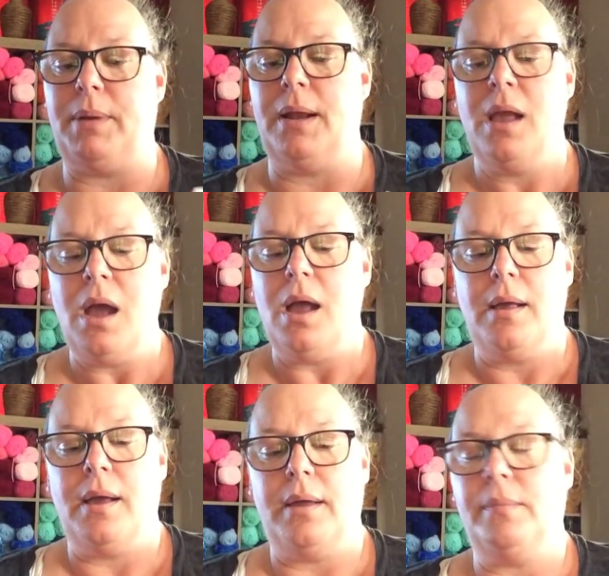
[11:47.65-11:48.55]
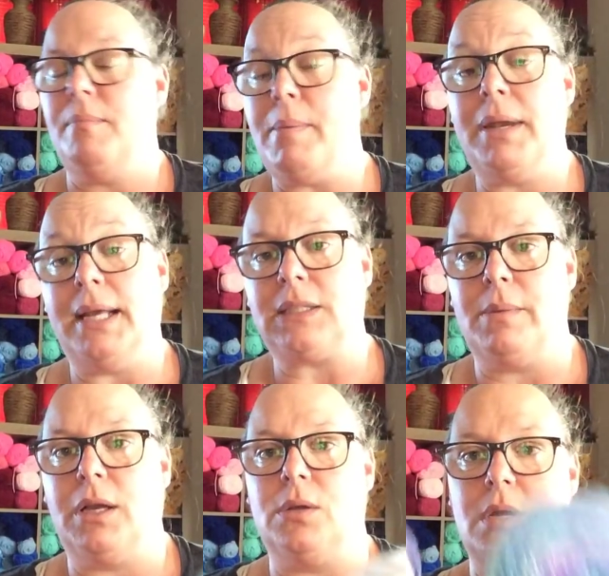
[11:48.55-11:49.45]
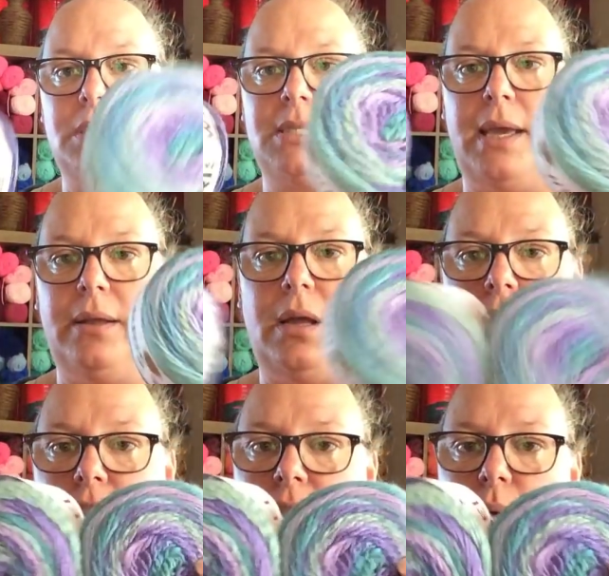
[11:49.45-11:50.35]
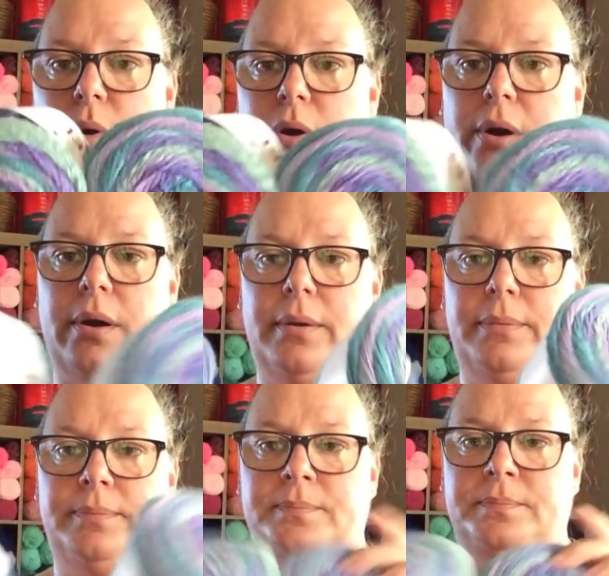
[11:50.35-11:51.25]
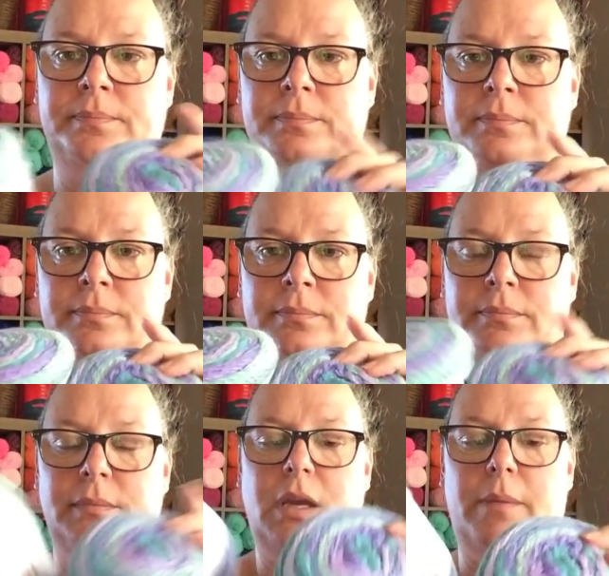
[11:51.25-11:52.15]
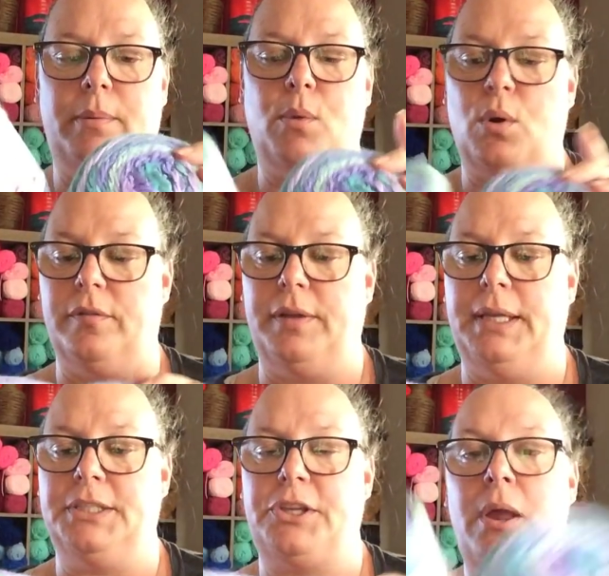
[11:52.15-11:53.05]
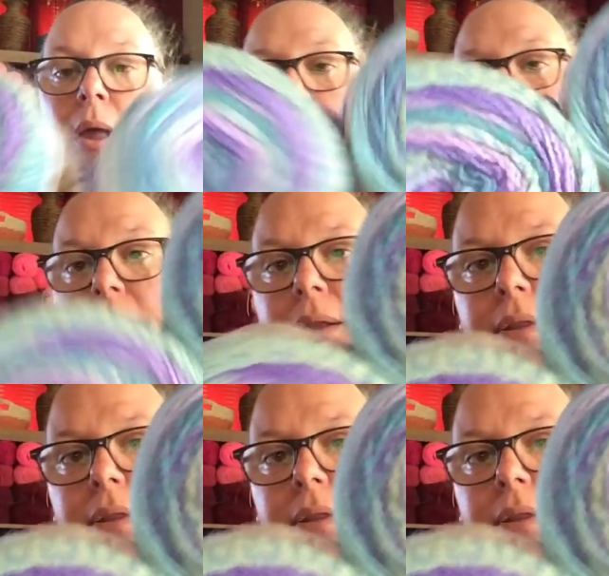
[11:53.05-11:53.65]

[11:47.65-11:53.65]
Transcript: But maybe next time it goes on sale, I'll just order a couple more of each. But